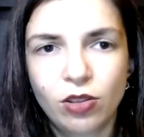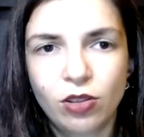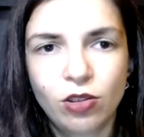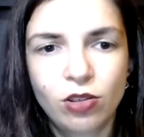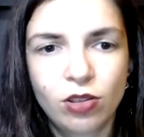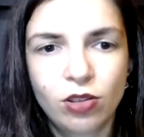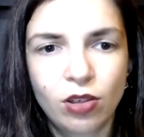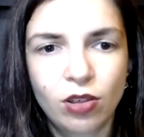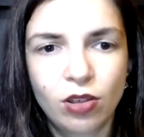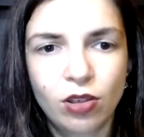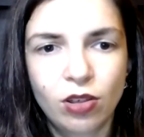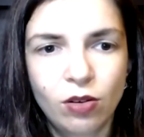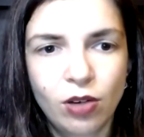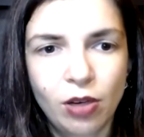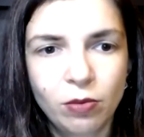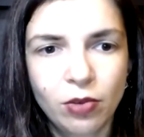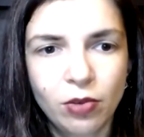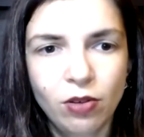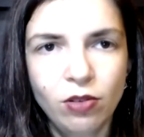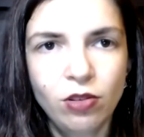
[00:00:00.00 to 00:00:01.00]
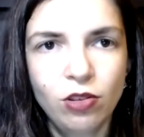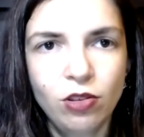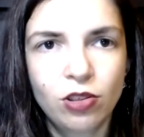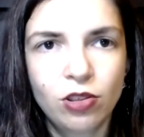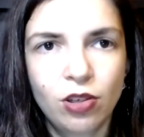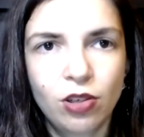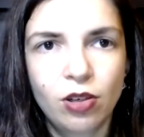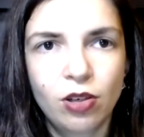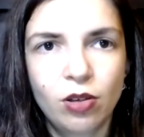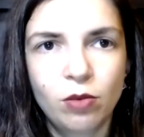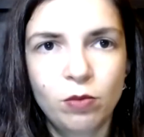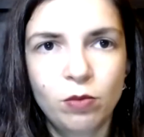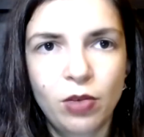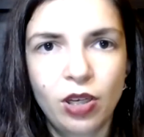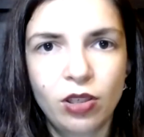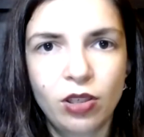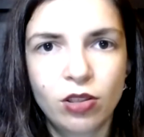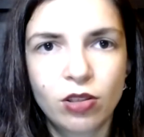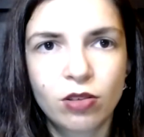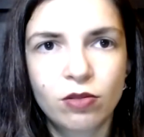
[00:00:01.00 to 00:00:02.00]
so I'm going to share
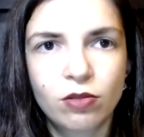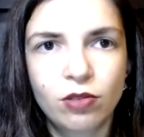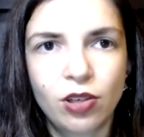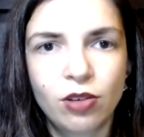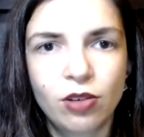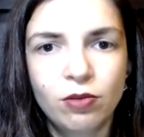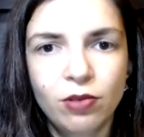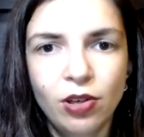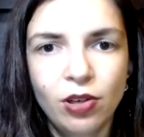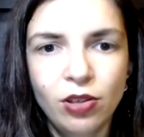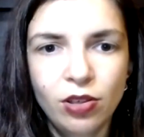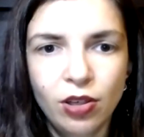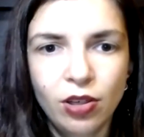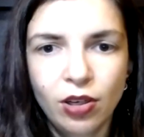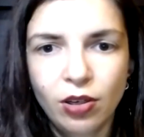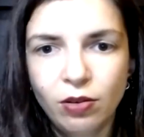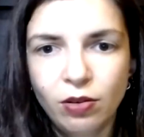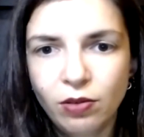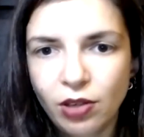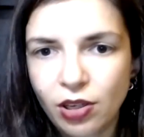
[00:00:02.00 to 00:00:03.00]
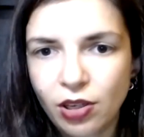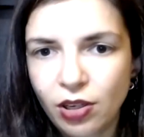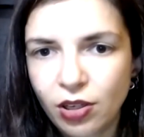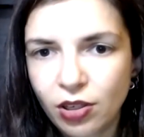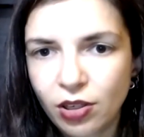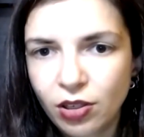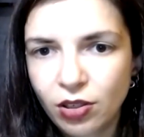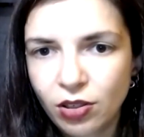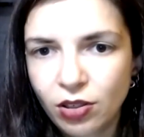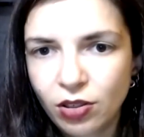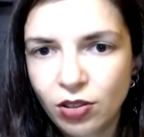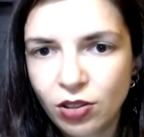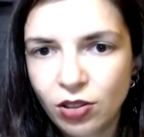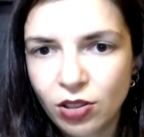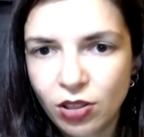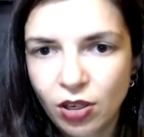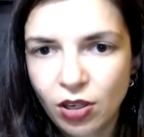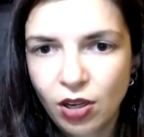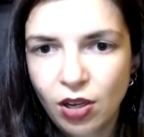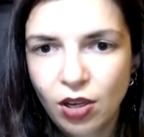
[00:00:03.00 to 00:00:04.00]
my screen right now, and
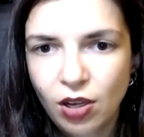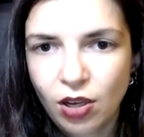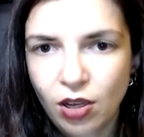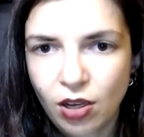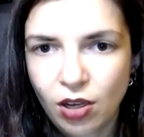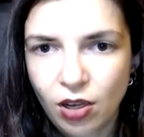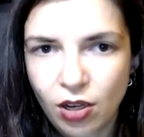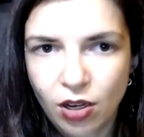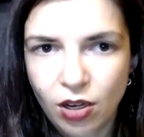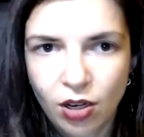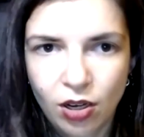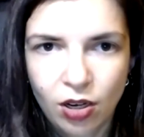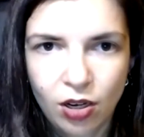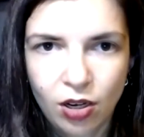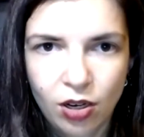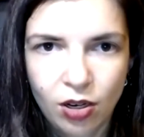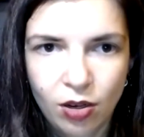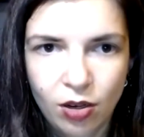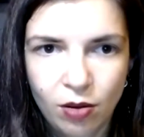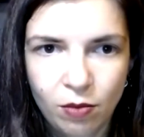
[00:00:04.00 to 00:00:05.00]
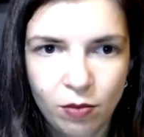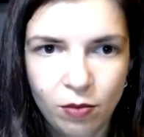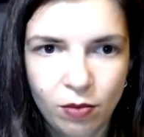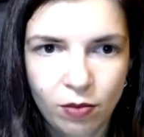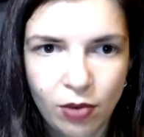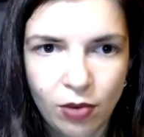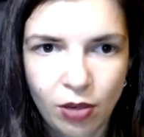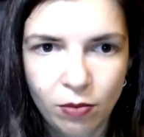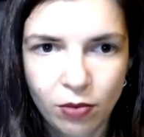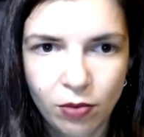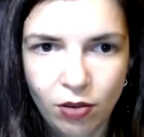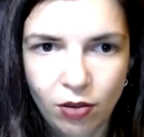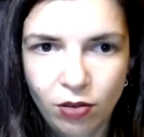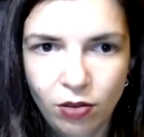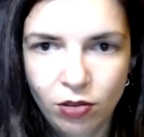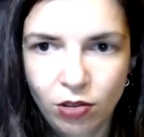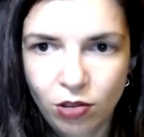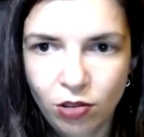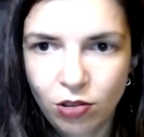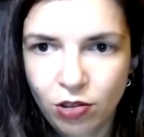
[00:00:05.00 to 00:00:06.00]
I'm
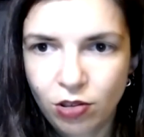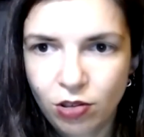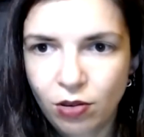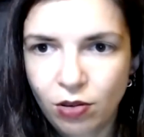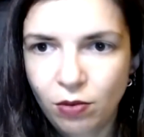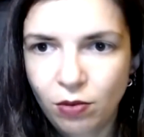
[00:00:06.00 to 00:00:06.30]
going to show